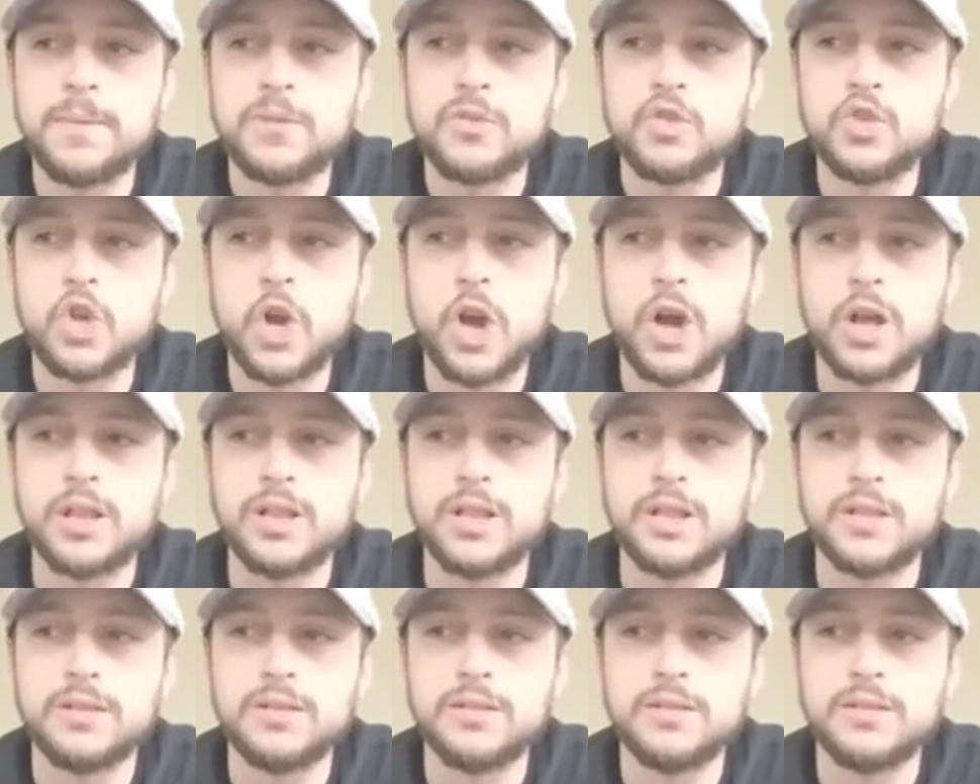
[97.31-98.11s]

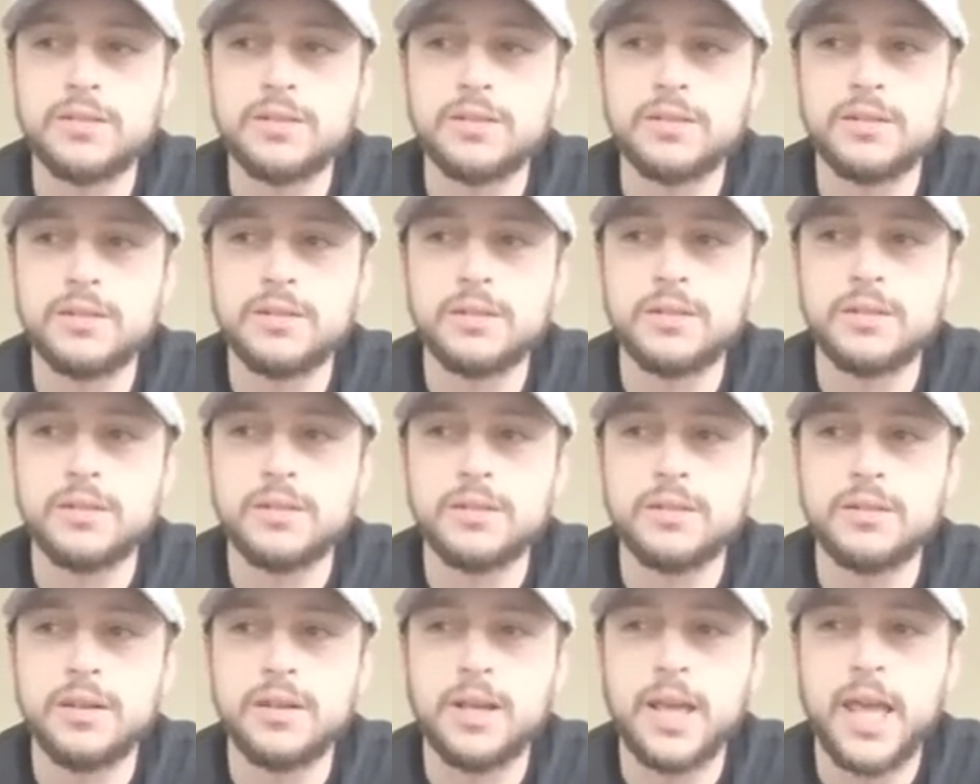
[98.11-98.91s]
chocolate
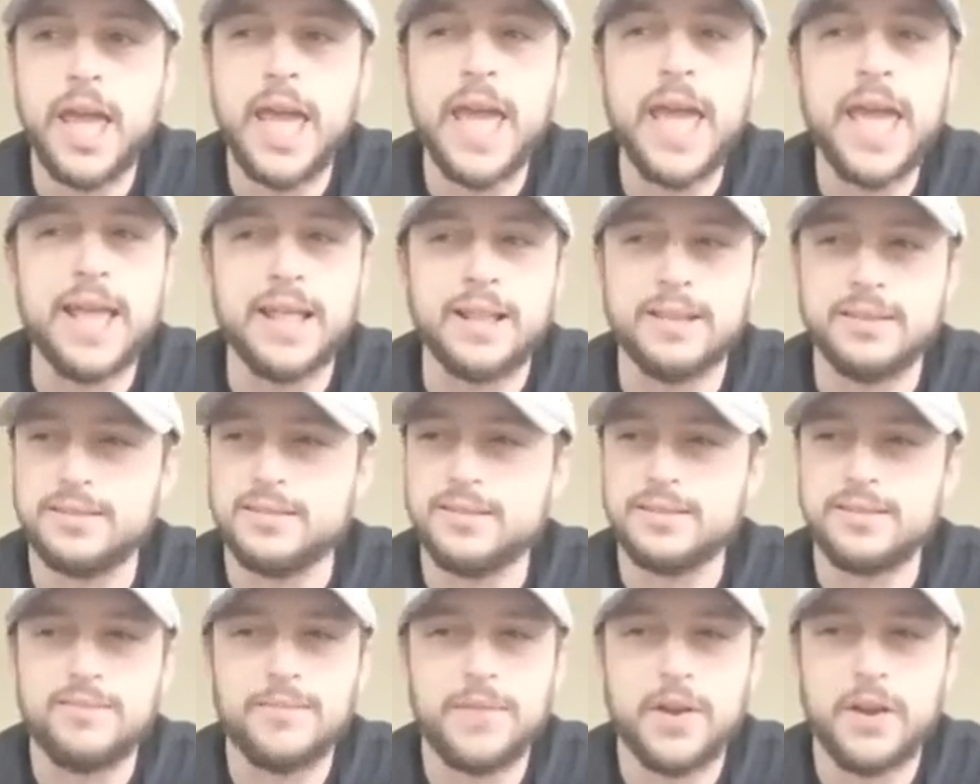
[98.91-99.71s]
hint.
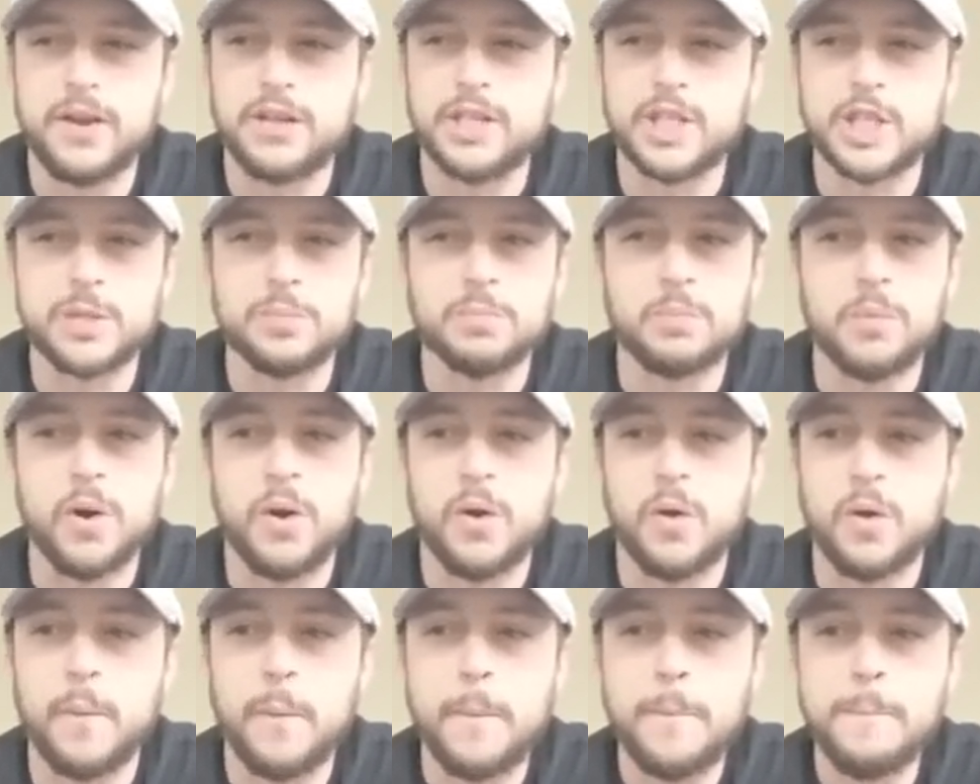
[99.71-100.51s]
It's very
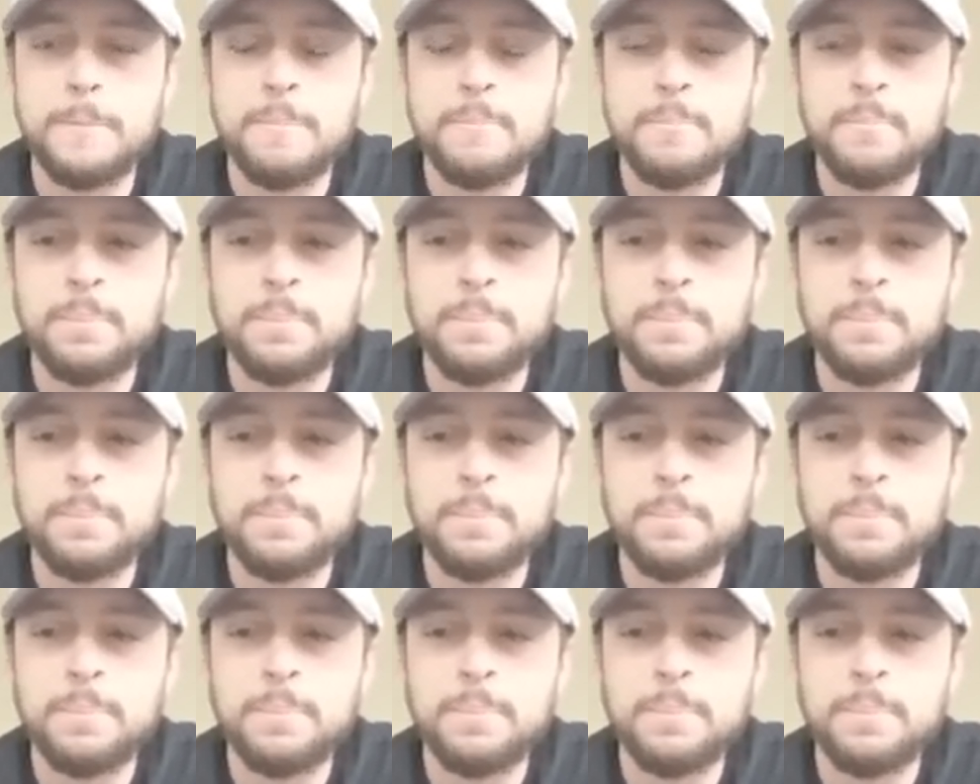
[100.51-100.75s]
small,